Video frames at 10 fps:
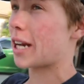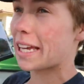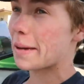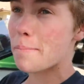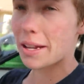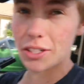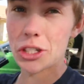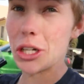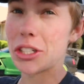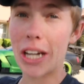and I get
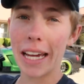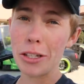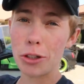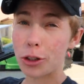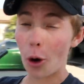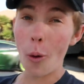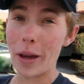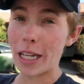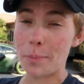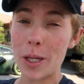messages and I get so
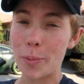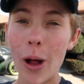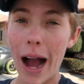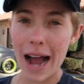many people